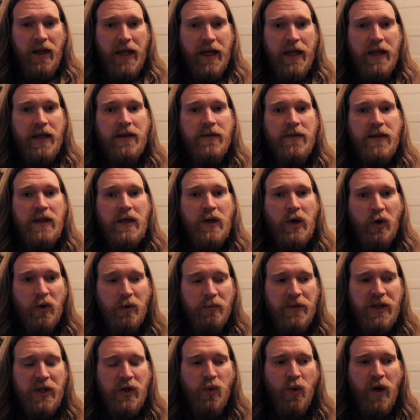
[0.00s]
And the
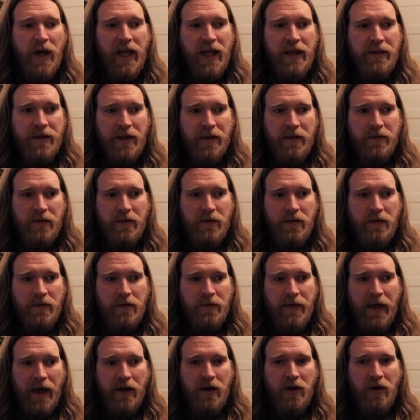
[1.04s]
only way that
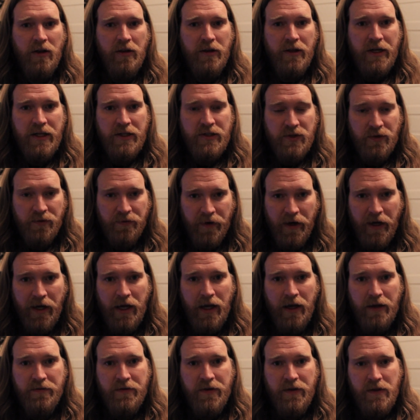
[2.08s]
colony
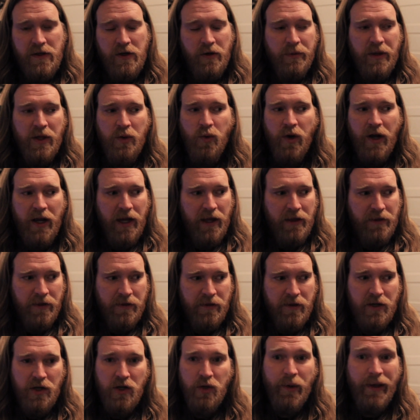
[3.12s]
survived, the only way that
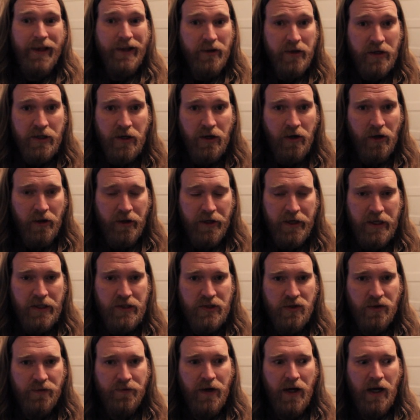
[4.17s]
the New England colony
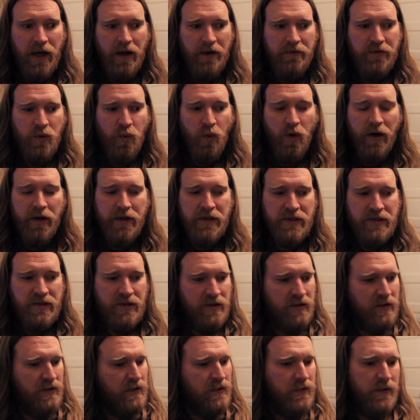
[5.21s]
survived
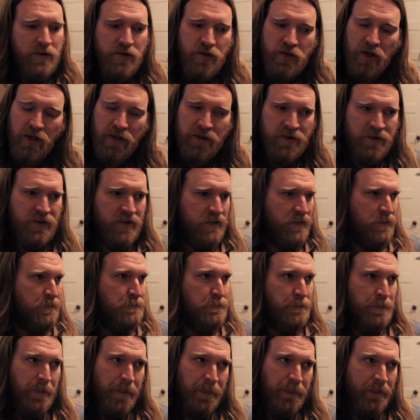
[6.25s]
was just
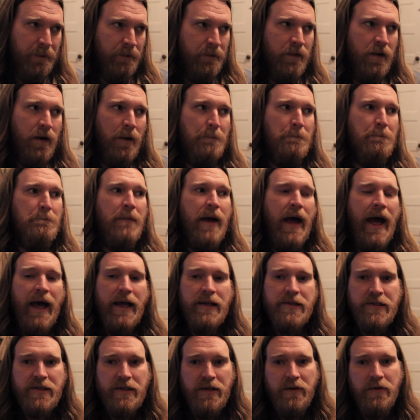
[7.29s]
a
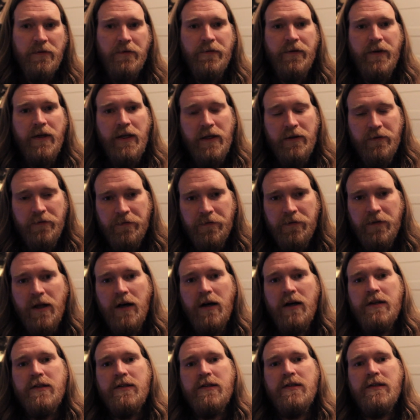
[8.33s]
massive
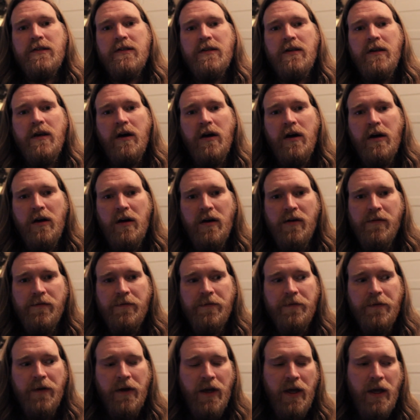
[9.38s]
influx
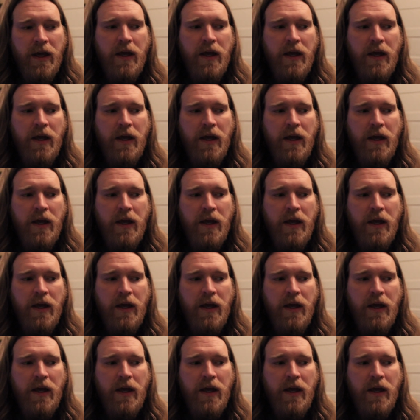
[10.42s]
of